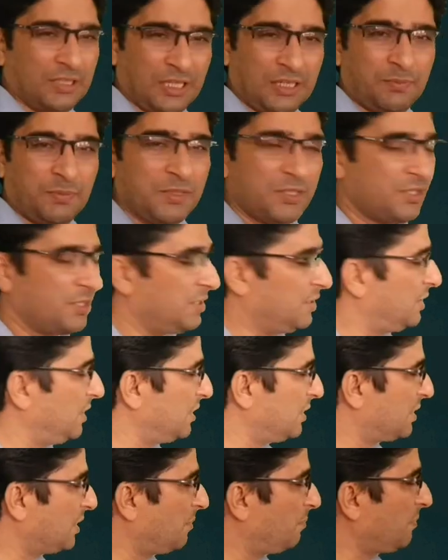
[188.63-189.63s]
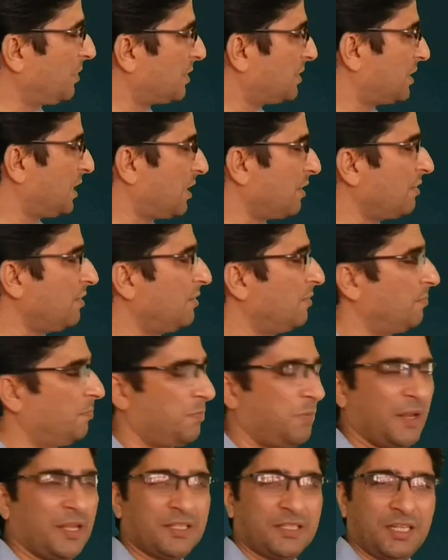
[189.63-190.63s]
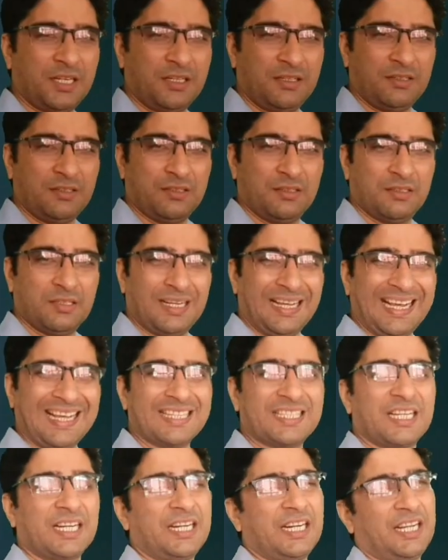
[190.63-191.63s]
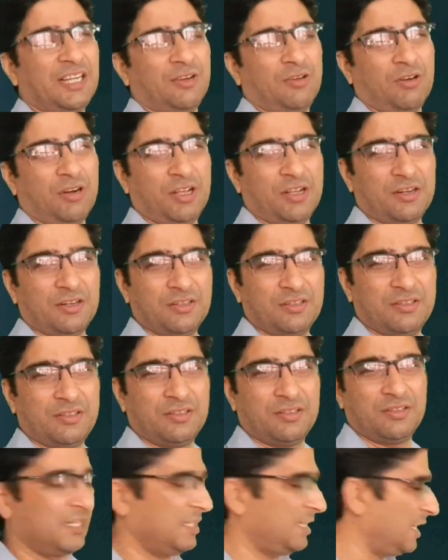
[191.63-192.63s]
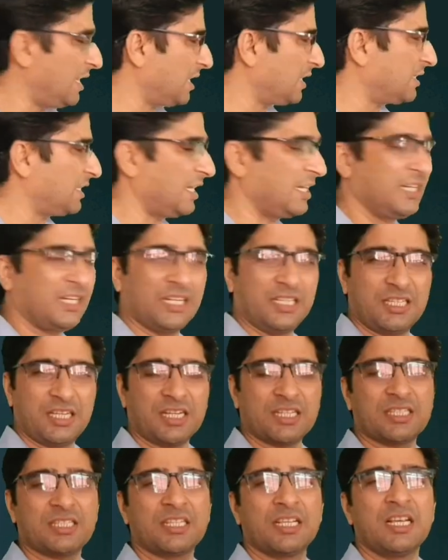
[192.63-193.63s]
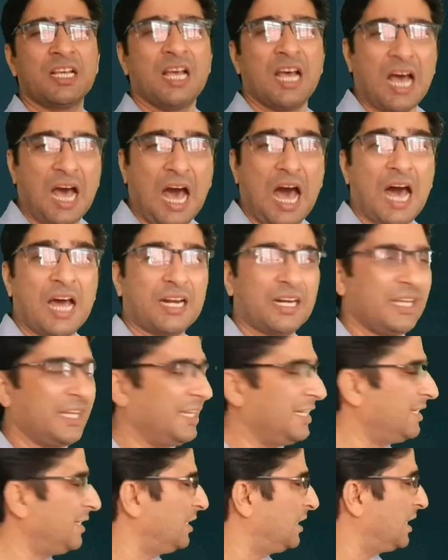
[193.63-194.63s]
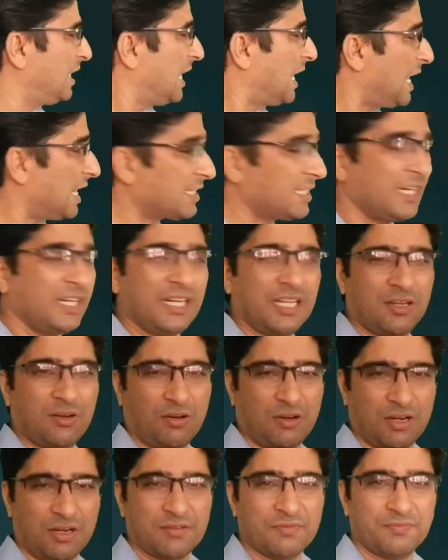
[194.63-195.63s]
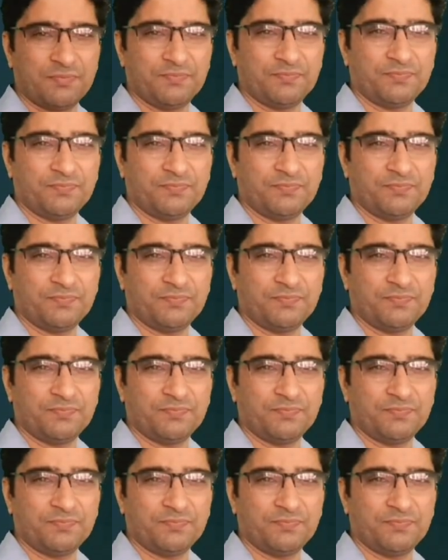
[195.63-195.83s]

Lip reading: That means these numbers are placed in ascending order. Here the integers are in ascending order.